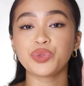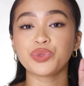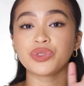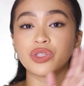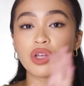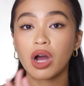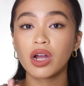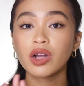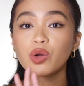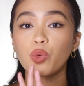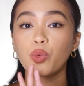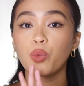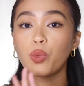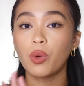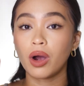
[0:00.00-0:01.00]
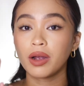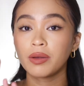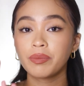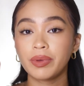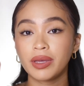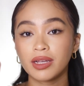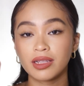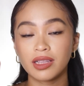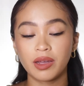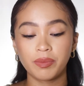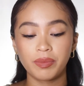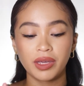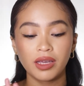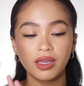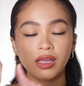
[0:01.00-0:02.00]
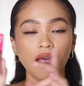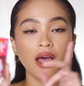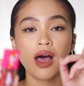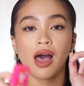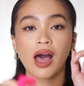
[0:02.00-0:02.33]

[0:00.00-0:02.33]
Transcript: yung dark, warm pink lippy,